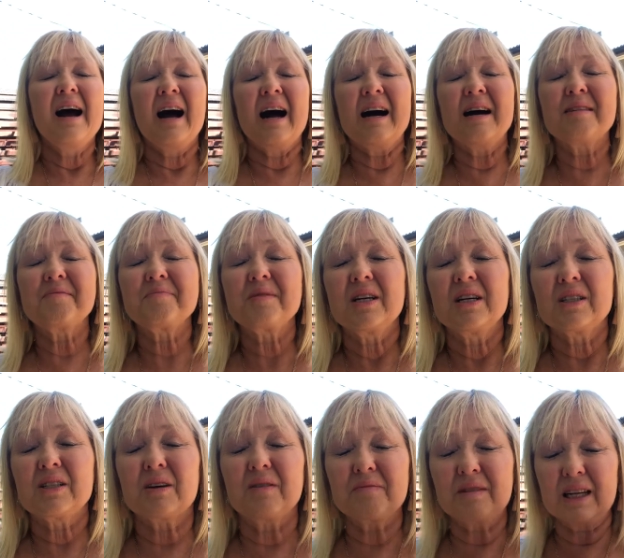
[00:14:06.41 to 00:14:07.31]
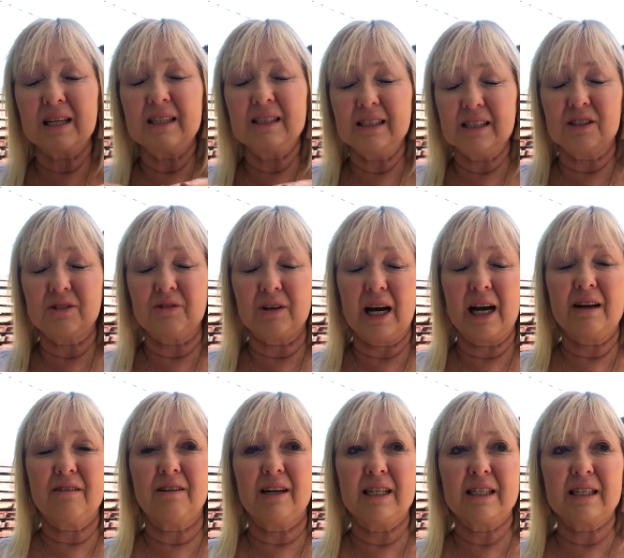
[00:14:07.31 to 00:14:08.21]
um, so I'm getting this
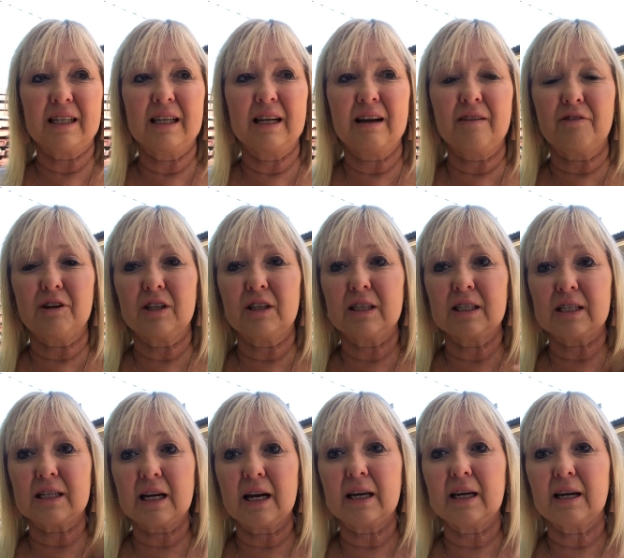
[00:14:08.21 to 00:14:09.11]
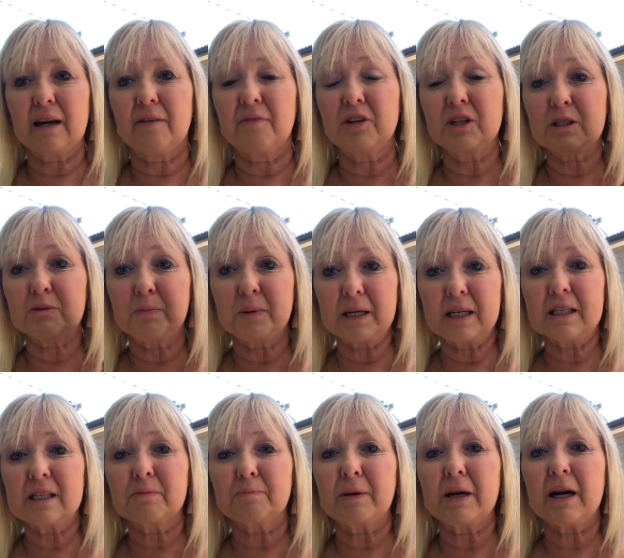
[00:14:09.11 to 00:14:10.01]
drag race and everything's taking off. It's being
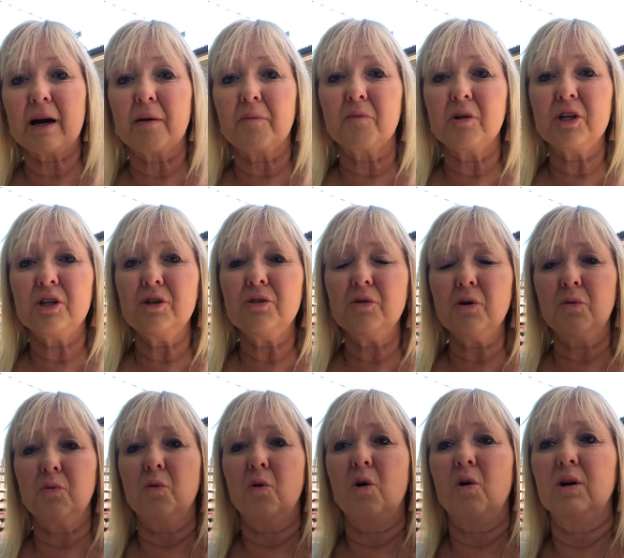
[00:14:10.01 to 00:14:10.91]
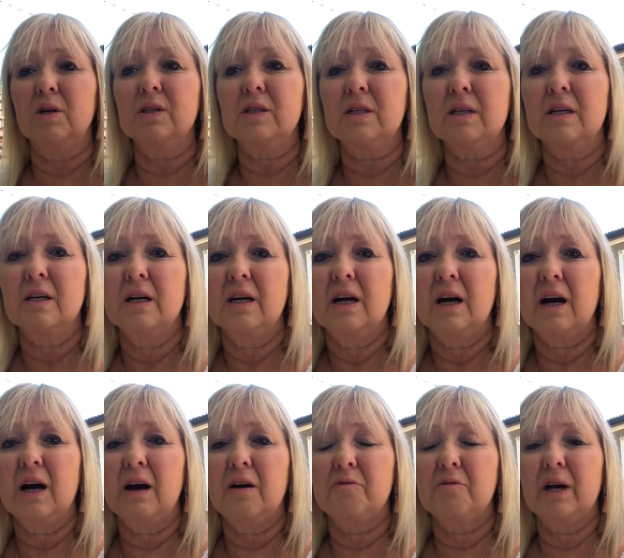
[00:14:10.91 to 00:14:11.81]
sped up. We knew it was
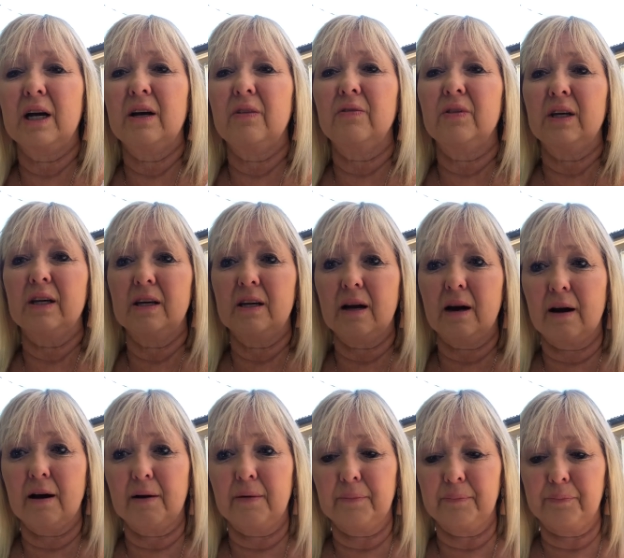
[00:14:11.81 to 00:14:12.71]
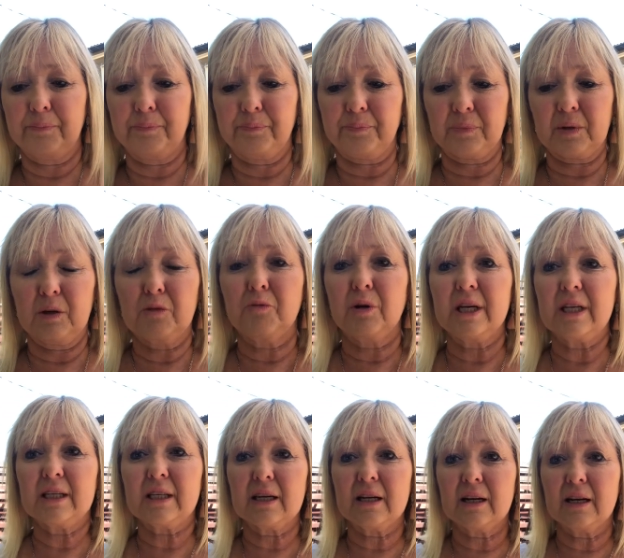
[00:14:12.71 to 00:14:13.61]
around the um,
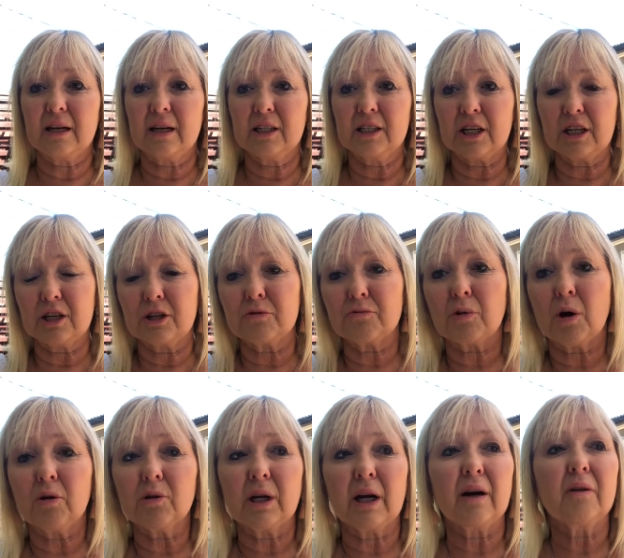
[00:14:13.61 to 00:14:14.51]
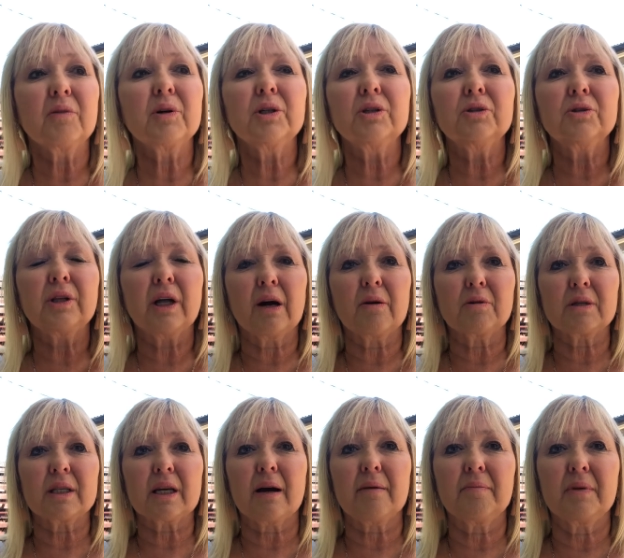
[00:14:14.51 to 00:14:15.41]
reset agenda rollout. We knew that
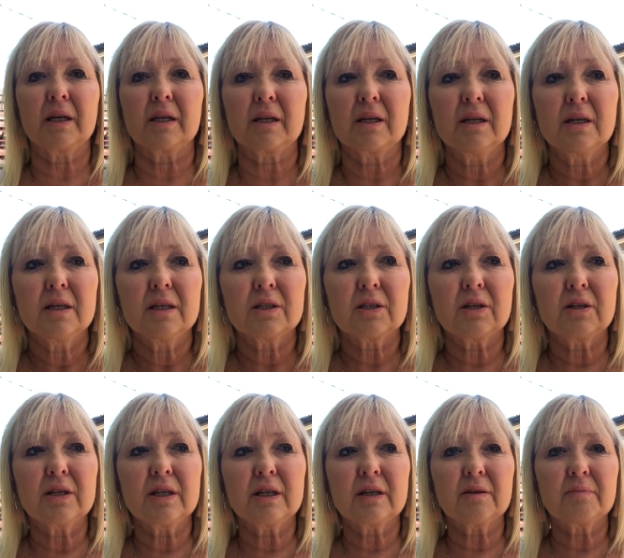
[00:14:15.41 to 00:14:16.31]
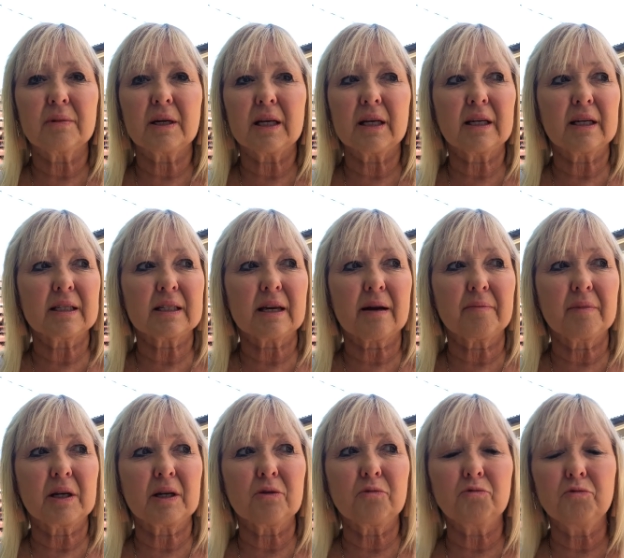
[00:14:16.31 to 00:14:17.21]
was happening. So now I'm getting it's
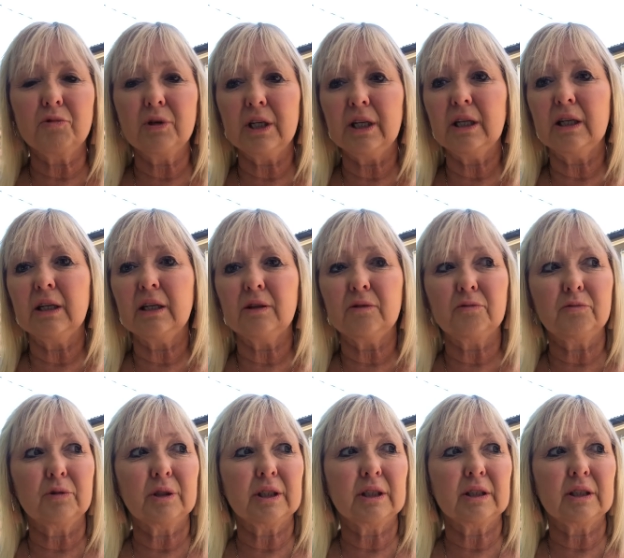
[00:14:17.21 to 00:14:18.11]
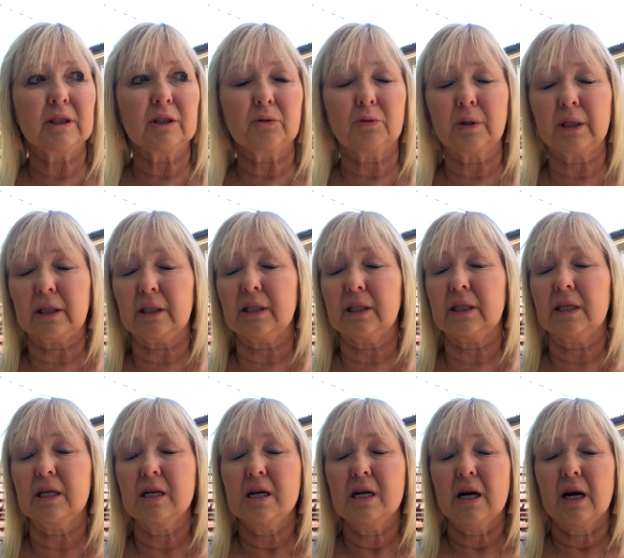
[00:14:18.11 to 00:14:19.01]
happening really, really quickly
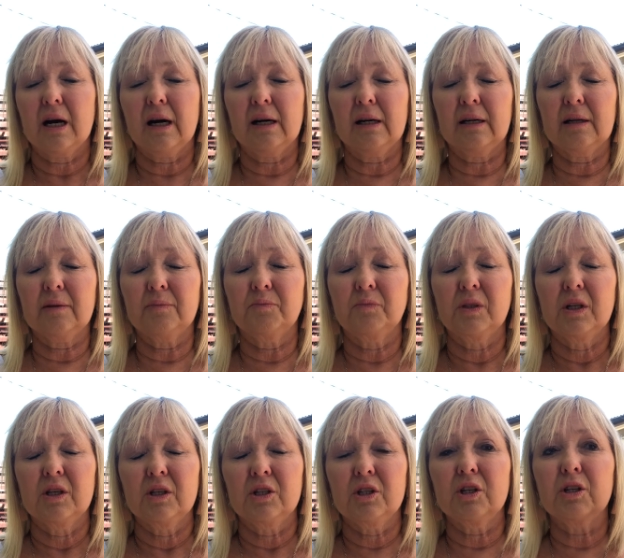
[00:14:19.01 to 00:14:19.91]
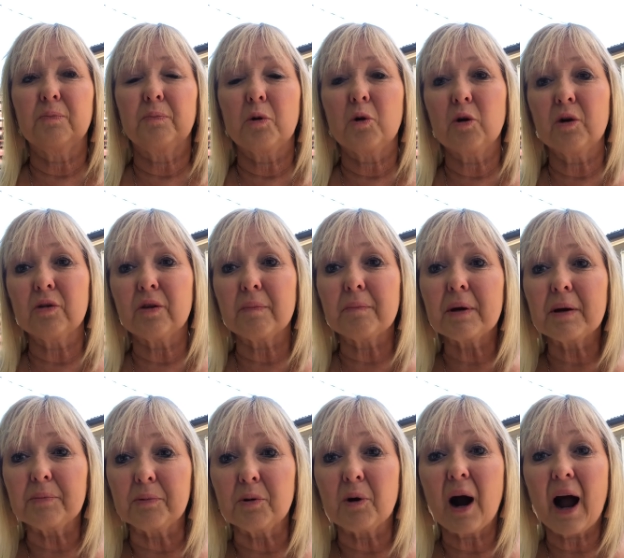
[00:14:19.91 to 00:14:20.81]
um, to the point that
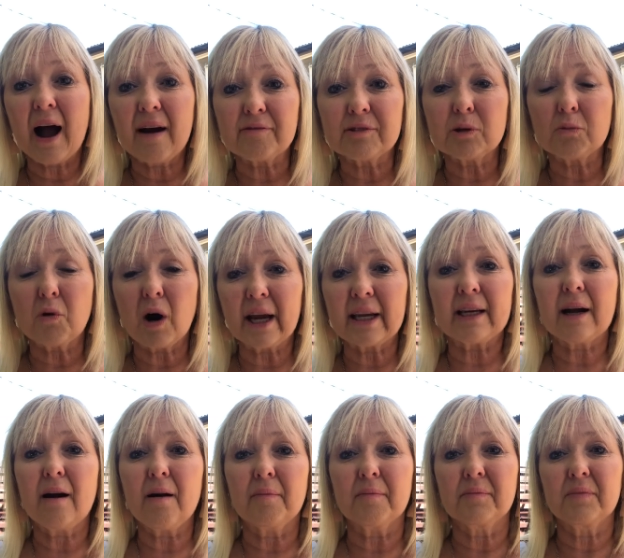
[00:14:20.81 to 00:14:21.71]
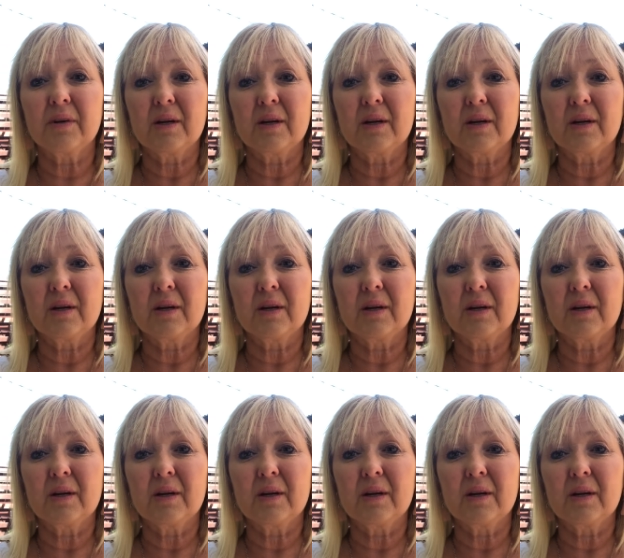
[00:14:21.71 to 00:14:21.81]
people have to wake up